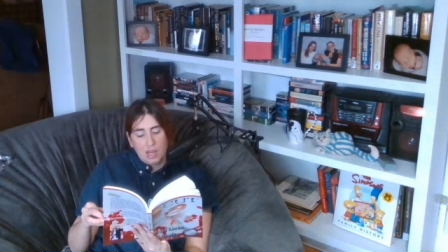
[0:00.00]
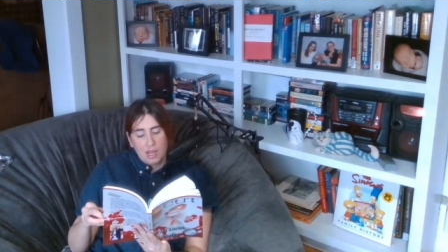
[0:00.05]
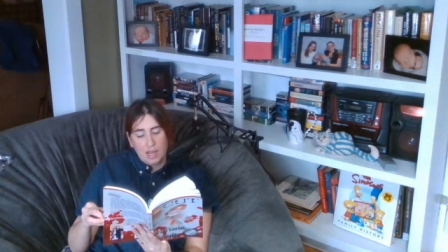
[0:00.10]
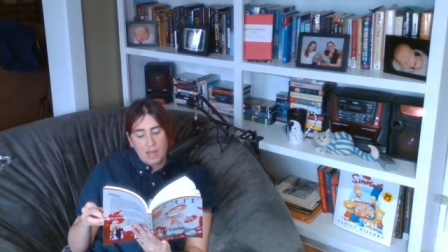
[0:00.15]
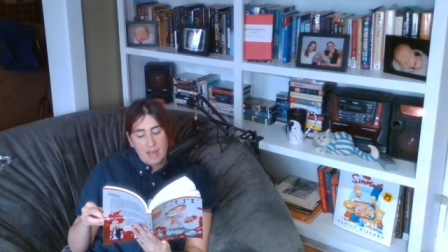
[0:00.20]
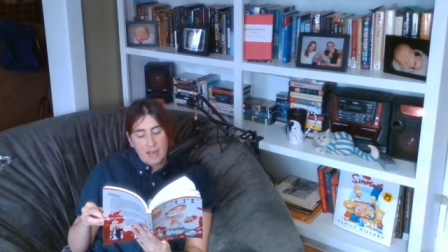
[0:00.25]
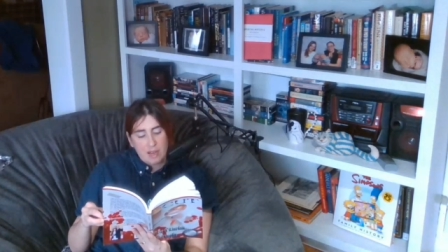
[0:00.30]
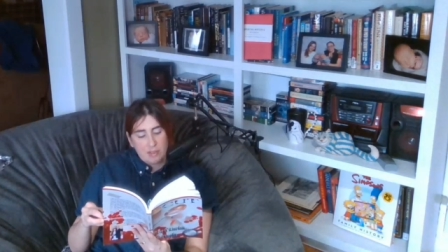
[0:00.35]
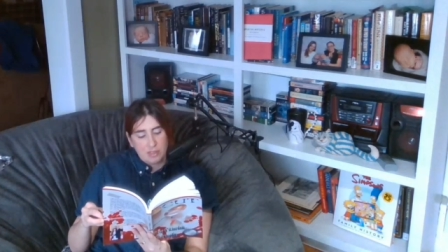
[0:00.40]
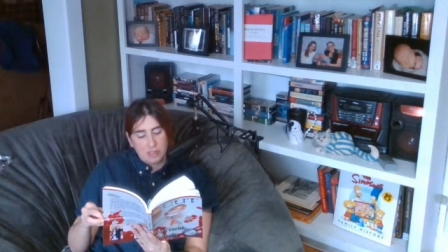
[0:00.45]

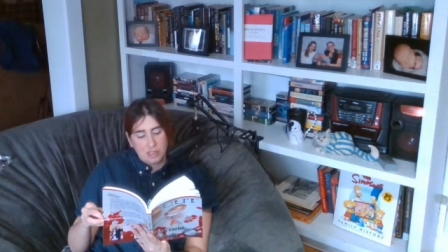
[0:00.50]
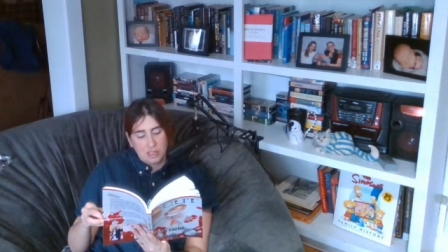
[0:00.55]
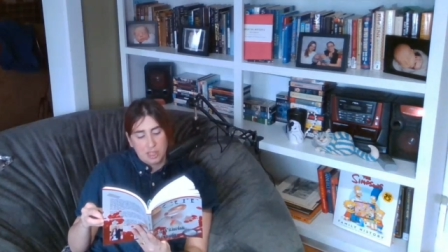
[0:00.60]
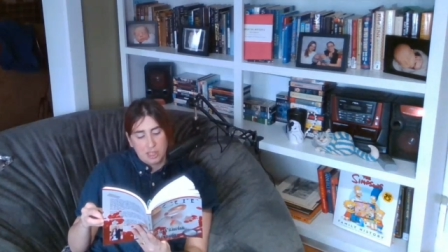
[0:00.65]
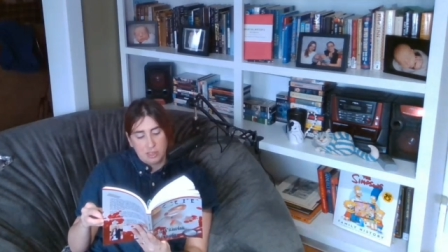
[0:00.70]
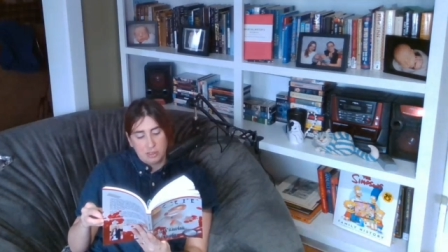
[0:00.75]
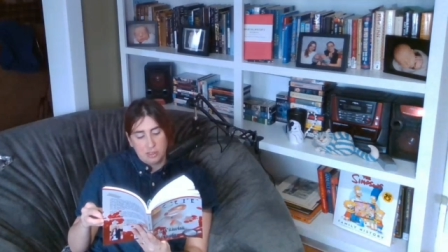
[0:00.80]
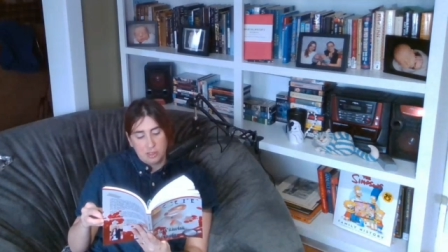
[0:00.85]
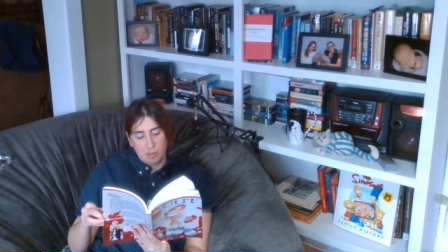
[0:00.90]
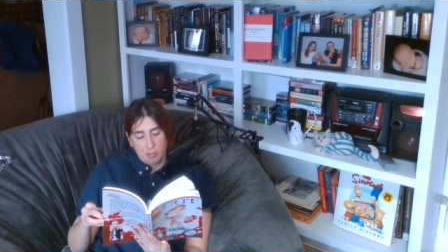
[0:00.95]
I have to
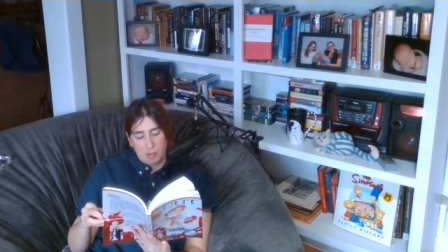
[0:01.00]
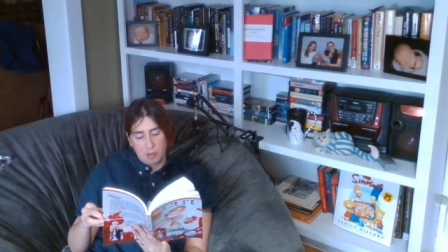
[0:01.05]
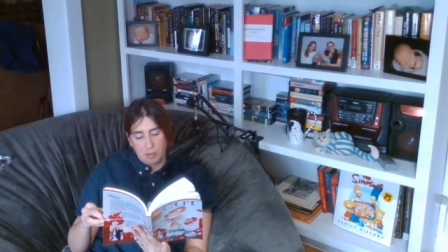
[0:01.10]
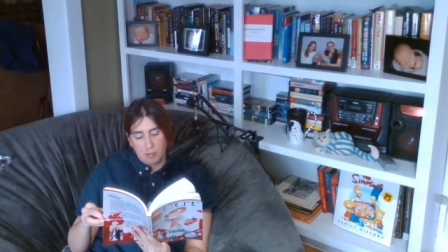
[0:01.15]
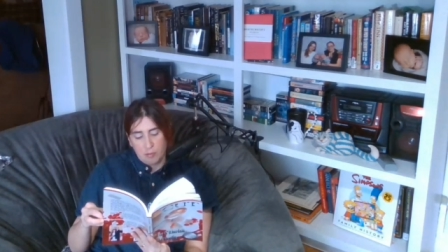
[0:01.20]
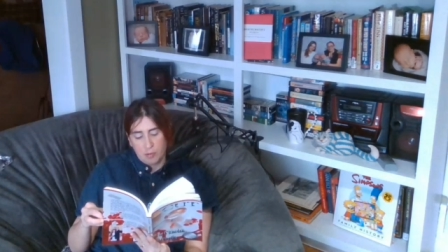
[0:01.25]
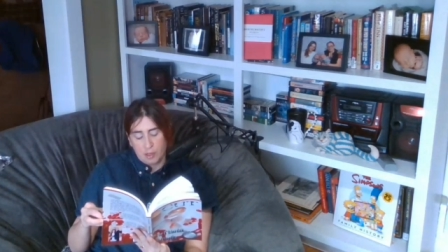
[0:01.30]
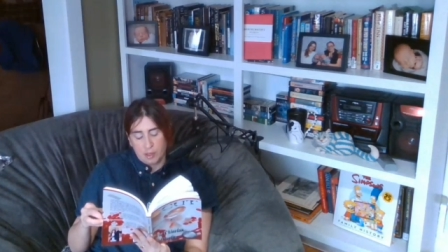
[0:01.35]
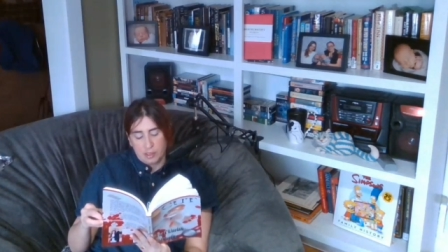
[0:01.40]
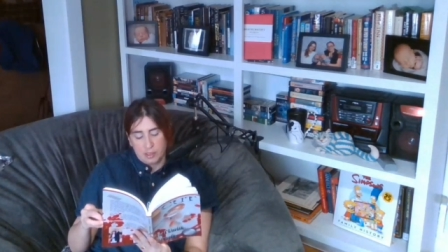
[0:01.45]
tell you something
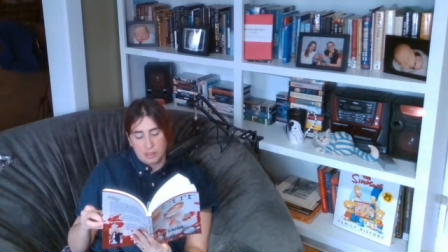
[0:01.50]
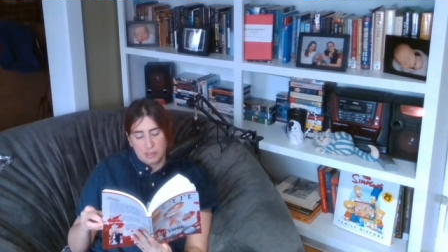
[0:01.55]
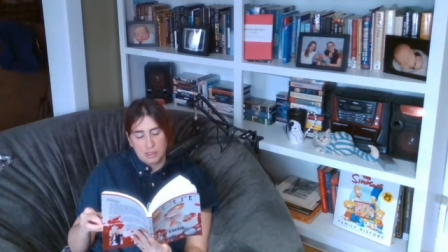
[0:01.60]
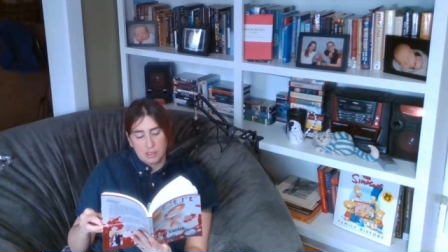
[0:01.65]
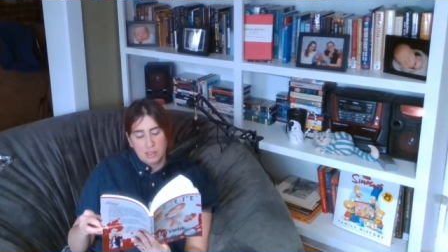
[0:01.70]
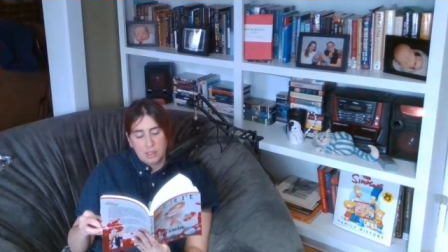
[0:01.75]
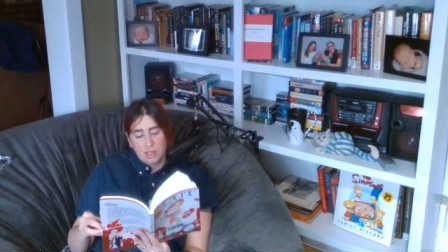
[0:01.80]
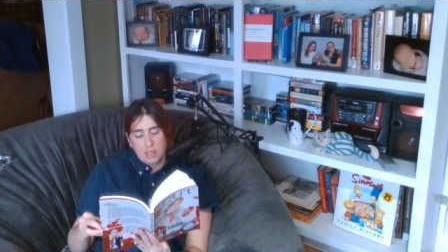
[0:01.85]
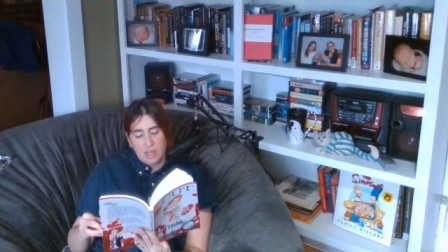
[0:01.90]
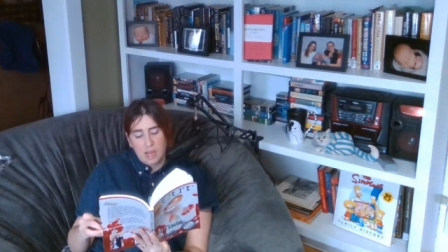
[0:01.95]

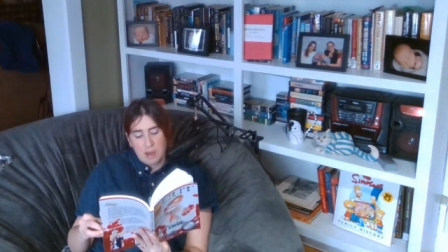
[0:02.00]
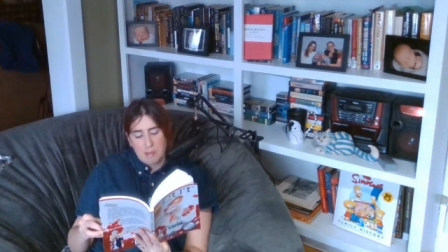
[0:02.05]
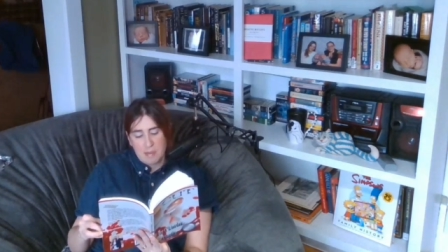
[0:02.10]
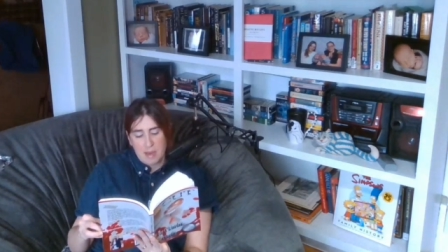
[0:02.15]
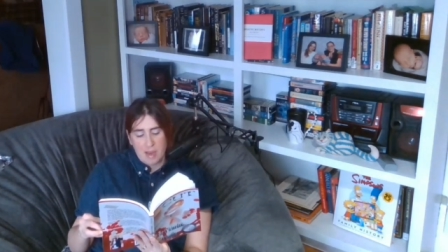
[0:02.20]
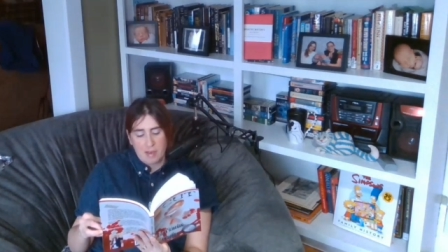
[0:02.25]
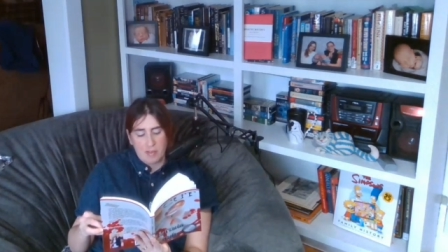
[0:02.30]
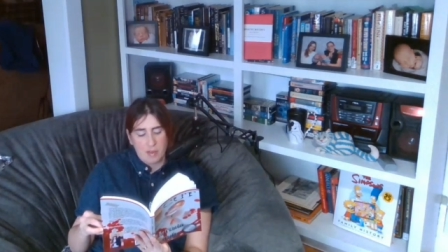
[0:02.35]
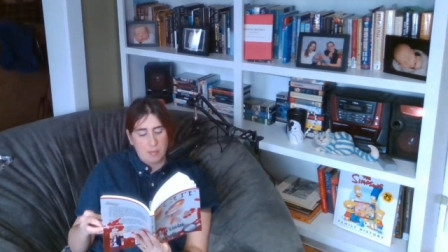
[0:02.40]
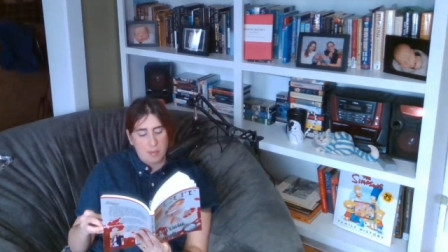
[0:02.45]
first. I'm
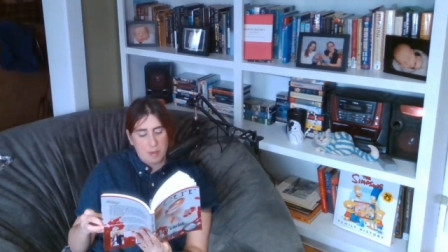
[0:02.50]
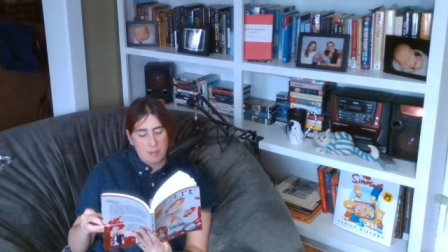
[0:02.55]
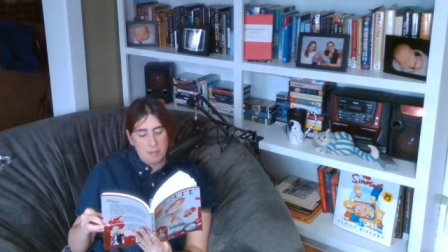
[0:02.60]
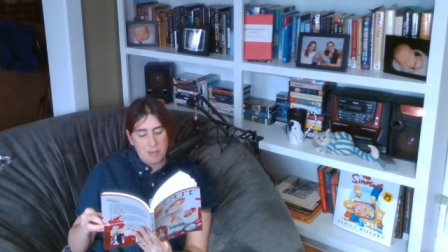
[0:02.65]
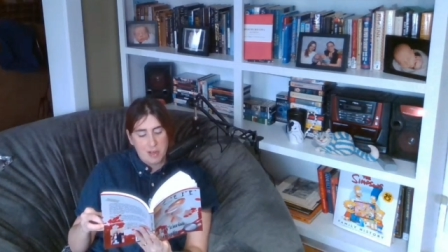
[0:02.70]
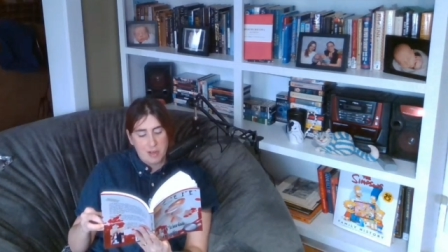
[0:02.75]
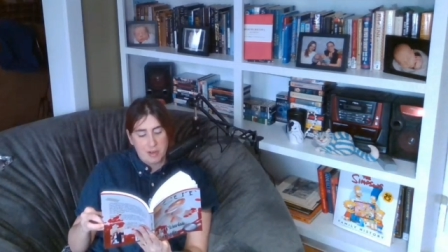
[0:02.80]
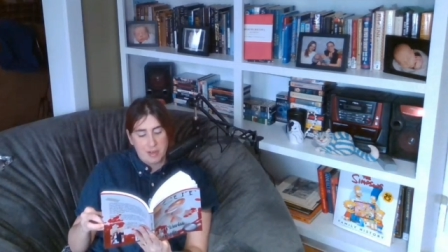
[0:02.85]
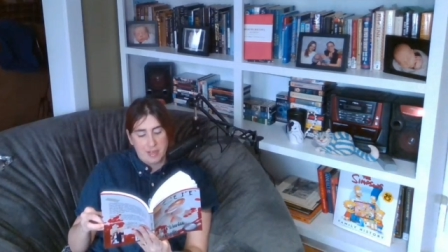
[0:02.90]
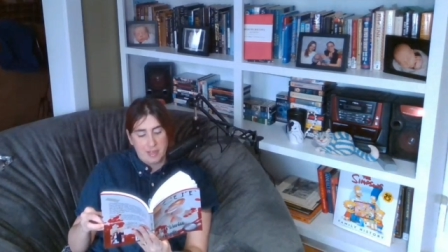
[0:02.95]
having my
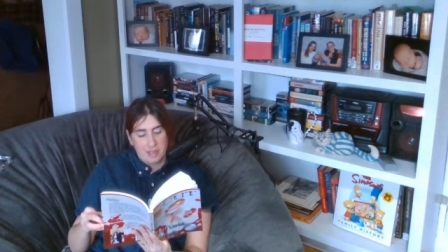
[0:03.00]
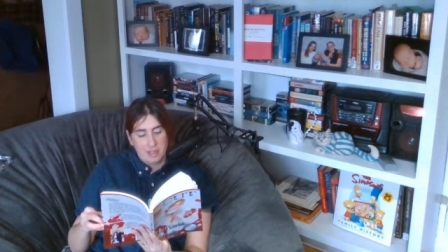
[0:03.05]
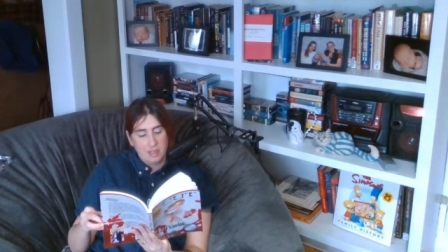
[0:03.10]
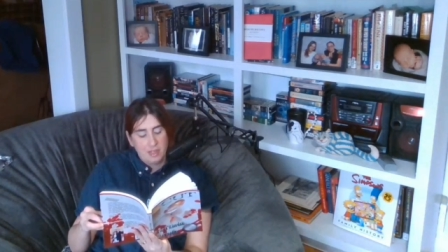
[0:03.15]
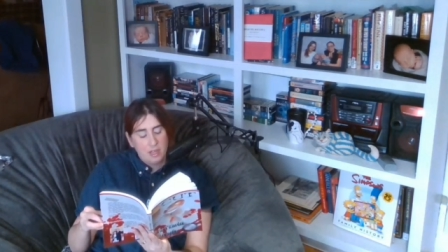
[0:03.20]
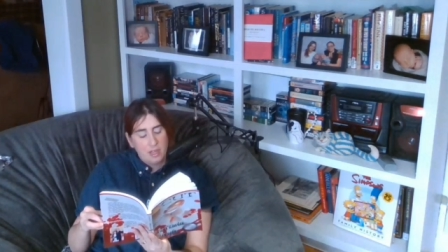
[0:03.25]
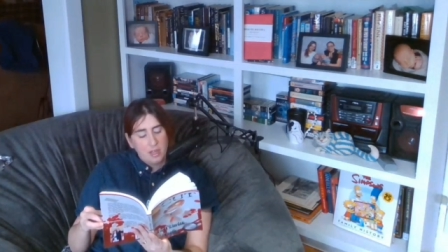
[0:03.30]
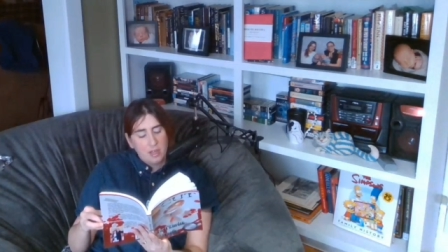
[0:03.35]
period.